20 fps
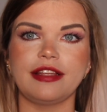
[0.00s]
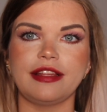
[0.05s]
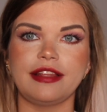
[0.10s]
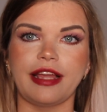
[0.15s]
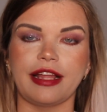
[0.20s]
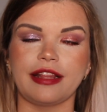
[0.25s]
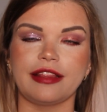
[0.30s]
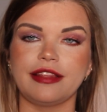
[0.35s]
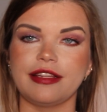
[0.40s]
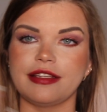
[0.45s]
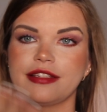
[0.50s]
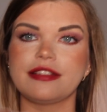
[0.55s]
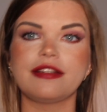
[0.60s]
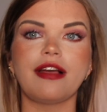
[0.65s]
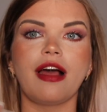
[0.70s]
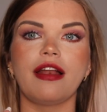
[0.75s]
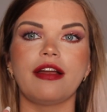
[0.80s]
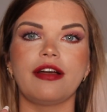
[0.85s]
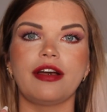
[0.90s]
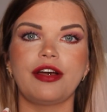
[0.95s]
that this
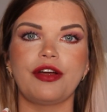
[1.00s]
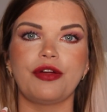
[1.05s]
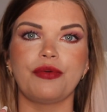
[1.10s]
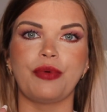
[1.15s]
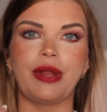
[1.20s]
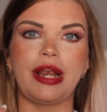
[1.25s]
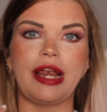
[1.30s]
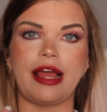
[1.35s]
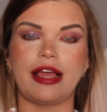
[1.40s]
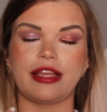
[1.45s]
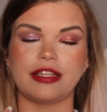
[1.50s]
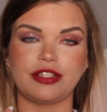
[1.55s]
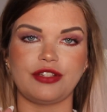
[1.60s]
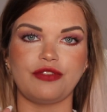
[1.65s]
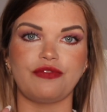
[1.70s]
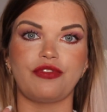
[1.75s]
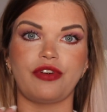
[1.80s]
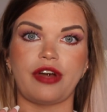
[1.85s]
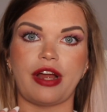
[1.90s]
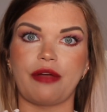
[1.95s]
color will last
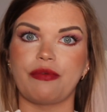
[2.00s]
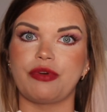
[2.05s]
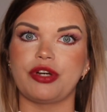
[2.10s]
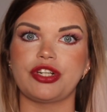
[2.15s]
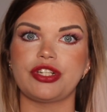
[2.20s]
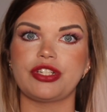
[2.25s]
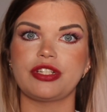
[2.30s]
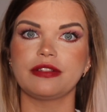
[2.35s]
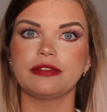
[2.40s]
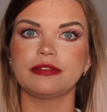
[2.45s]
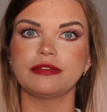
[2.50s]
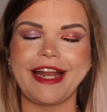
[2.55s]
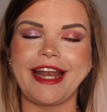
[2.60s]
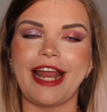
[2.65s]
you for hours.